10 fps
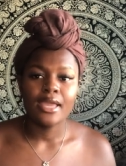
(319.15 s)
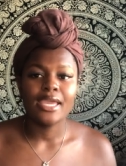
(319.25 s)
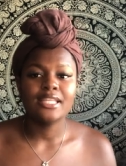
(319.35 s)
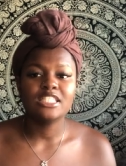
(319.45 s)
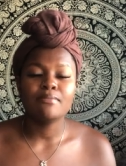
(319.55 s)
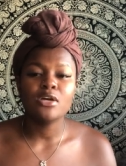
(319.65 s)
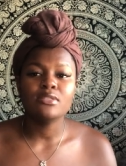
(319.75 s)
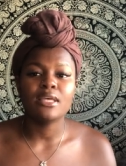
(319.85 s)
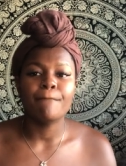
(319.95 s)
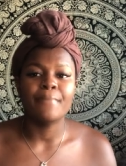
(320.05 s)
It
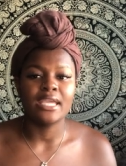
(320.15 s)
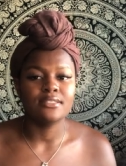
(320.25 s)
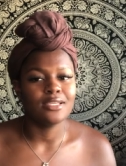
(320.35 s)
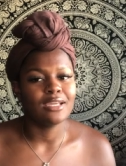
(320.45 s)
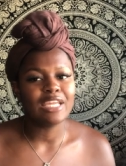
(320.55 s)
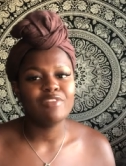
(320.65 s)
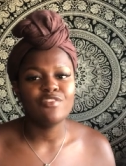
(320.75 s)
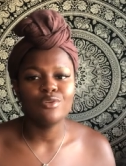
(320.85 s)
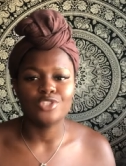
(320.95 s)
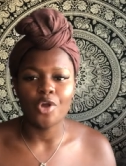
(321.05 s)
smells amazing. And even
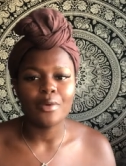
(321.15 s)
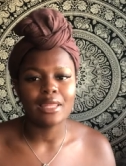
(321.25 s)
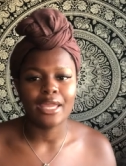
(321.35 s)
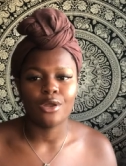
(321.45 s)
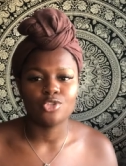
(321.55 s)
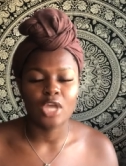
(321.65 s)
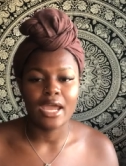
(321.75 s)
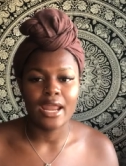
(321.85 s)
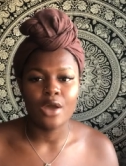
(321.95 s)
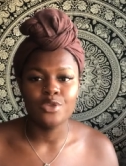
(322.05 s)
if you don't want to like go try
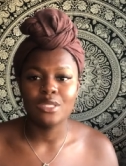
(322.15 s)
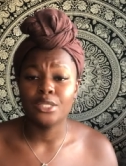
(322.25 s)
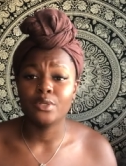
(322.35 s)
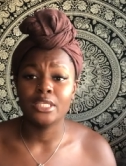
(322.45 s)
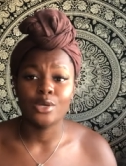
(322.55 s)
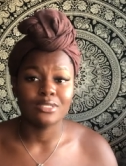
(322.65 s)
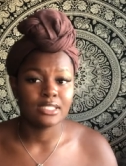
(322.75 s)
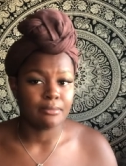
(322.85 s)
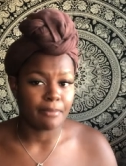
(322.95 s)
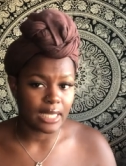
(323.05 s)
it out, you can literally go
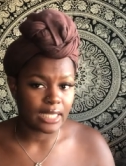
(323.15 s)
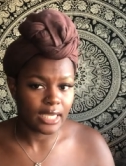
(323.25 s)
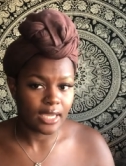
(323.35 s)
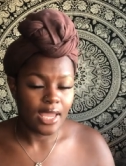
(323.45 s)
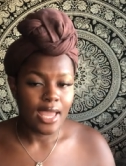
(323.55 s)
smell it.